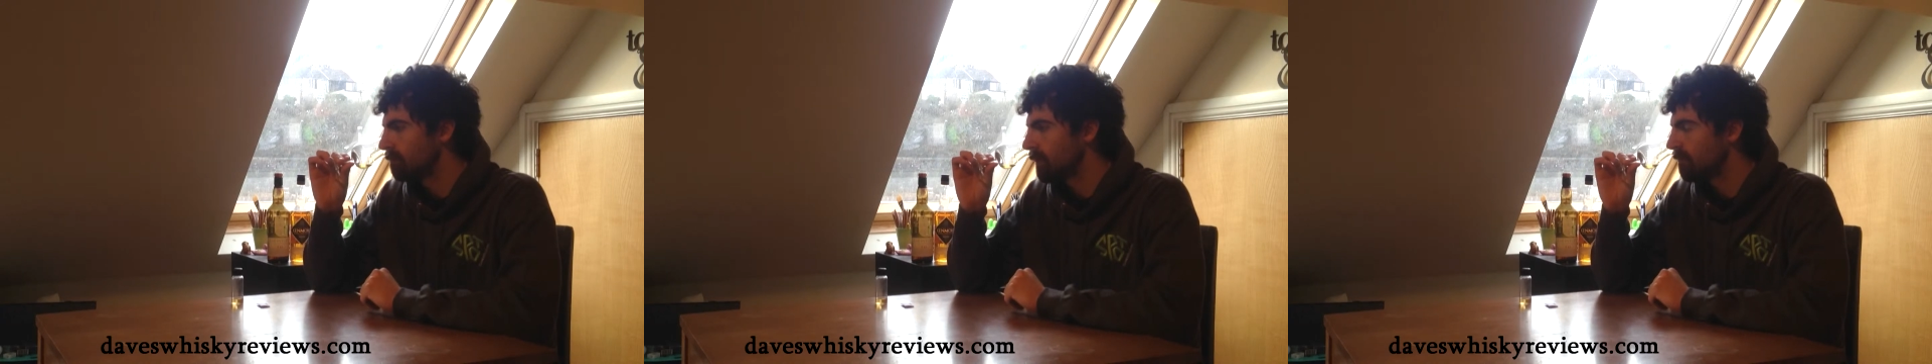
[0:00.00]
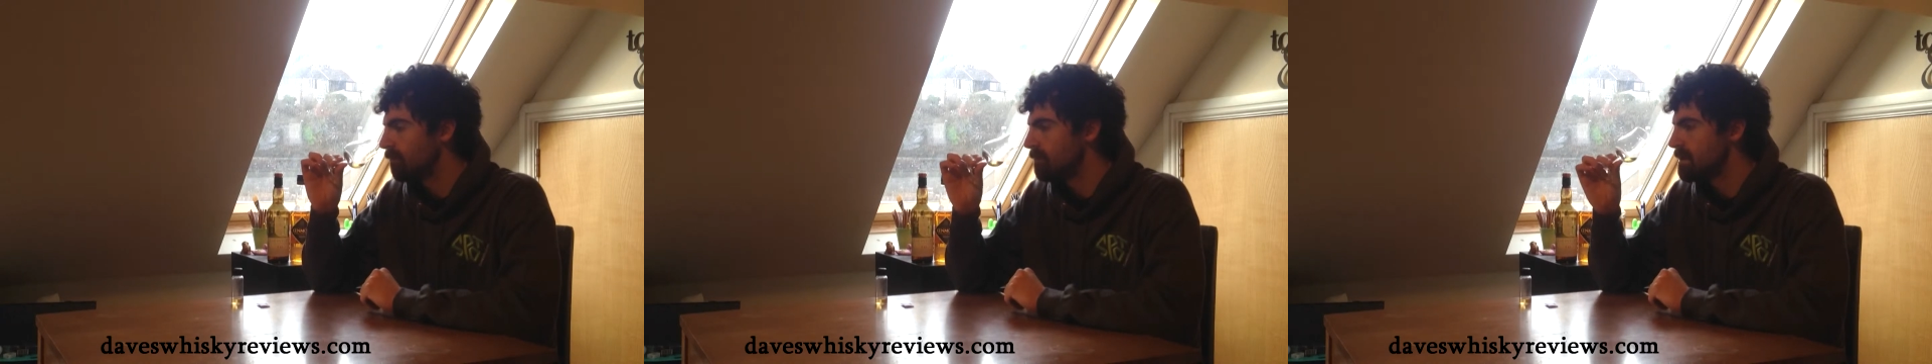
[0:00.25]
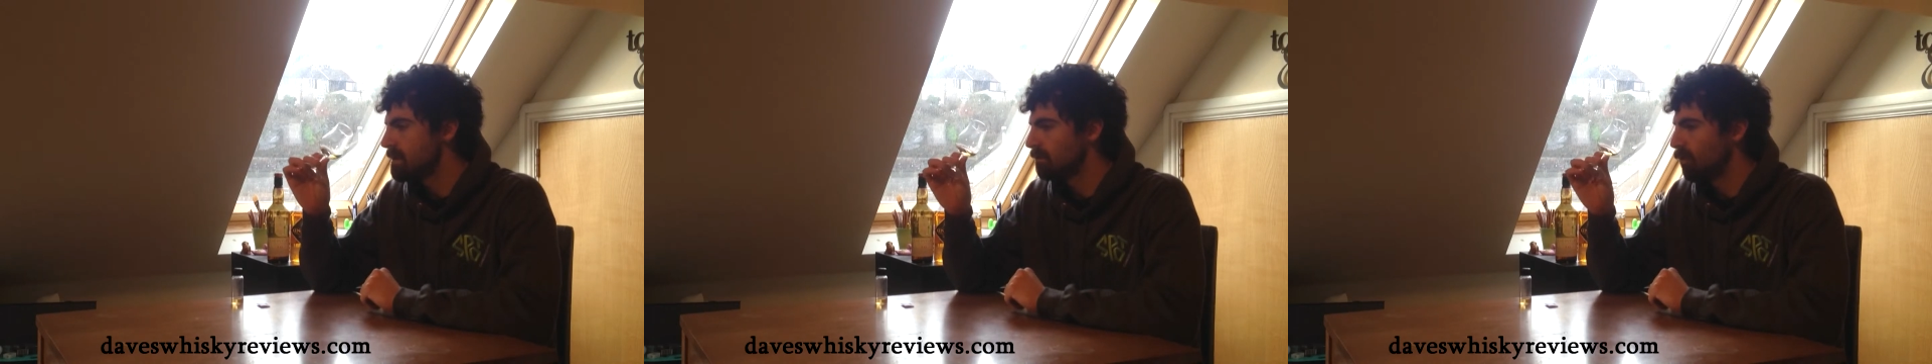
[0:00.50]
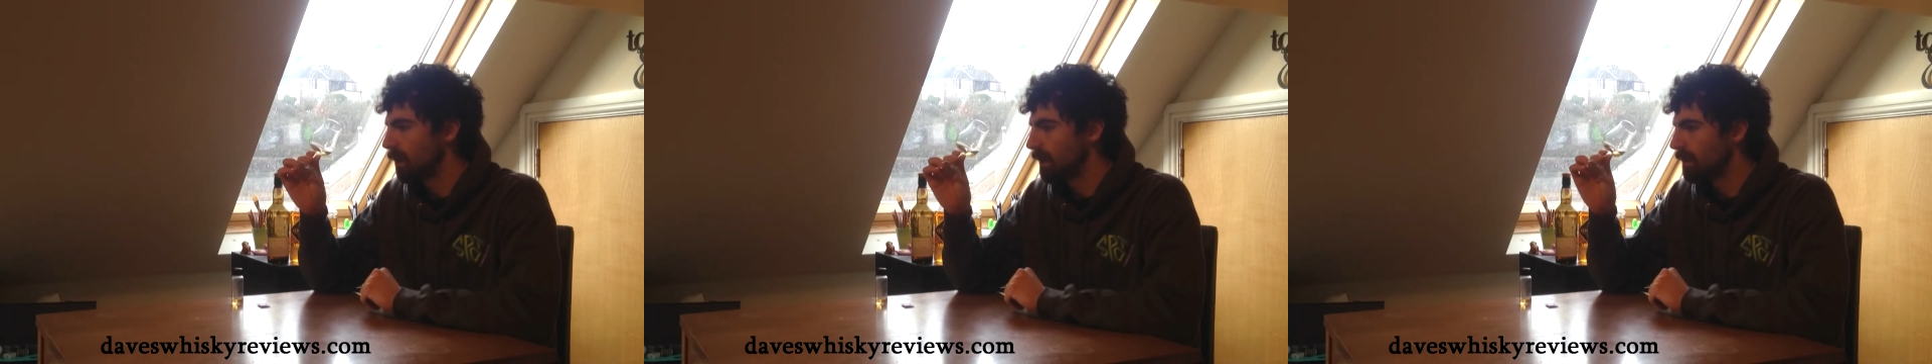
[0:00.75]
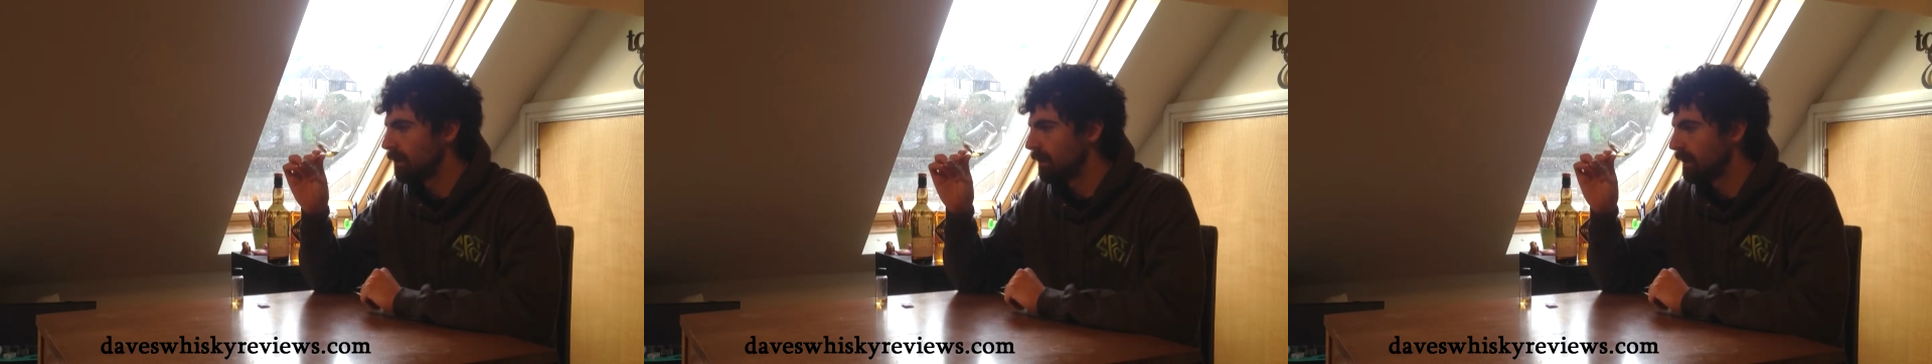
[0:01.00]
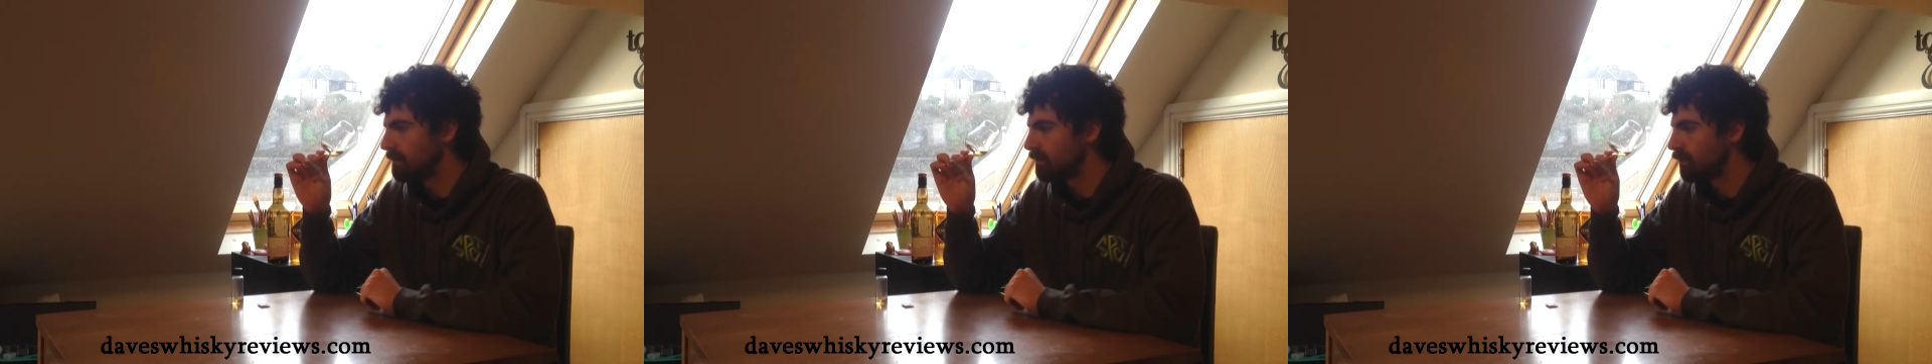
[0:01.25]
For me, it's more like a
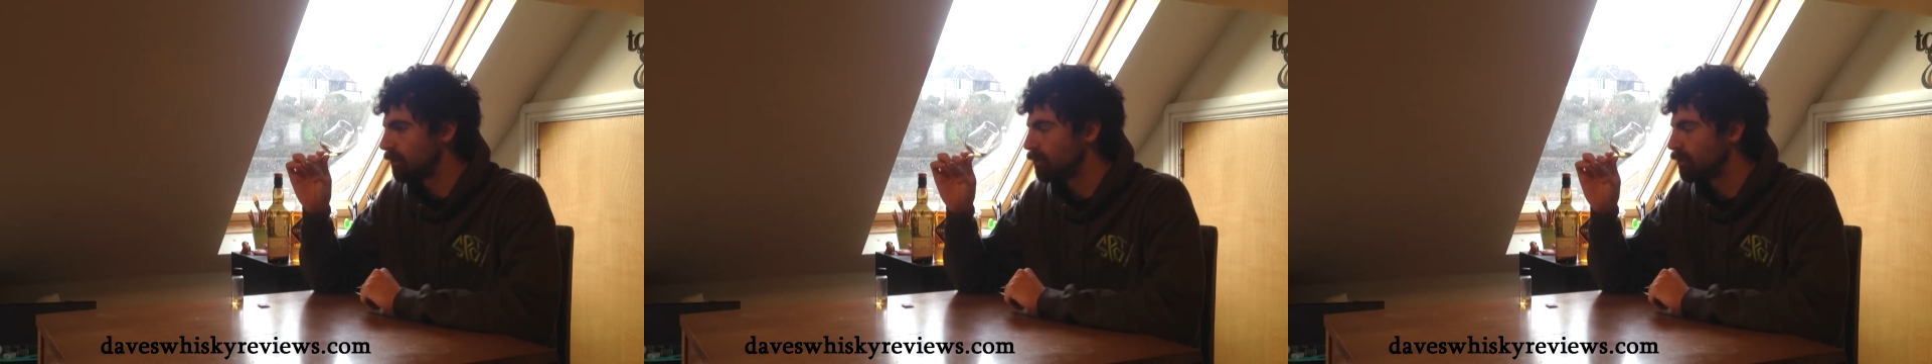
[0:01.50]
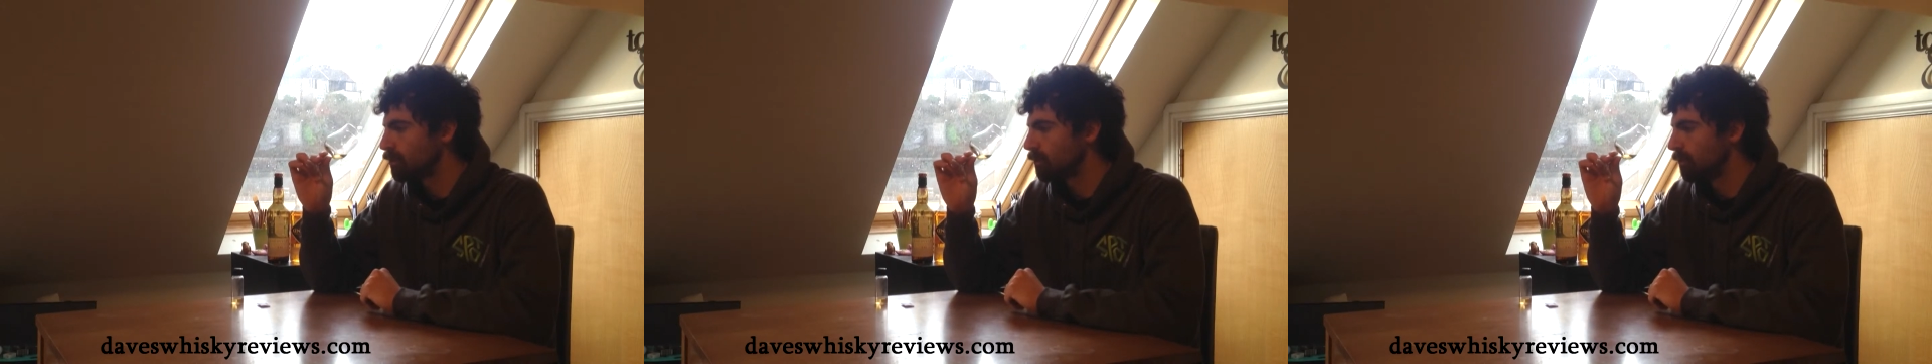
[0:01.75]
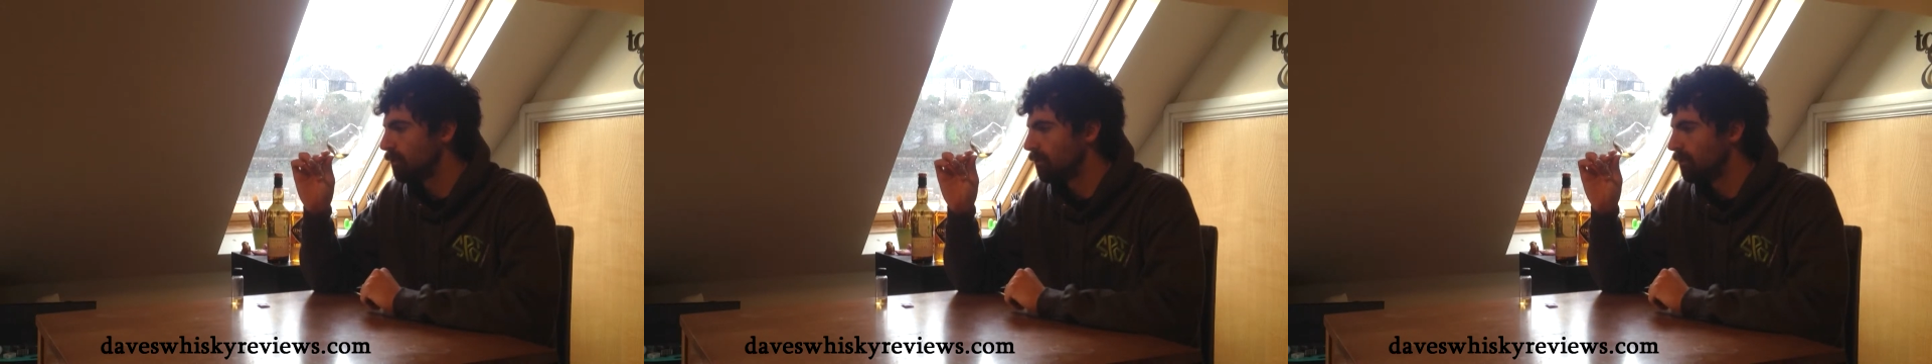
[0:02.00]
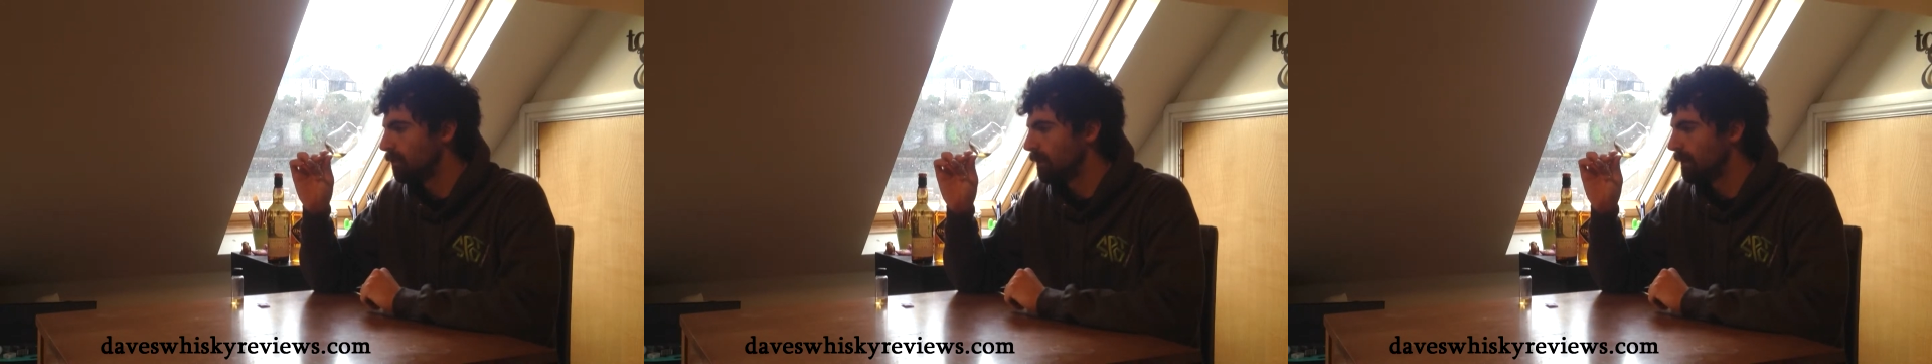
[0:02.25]
Glen Scotia or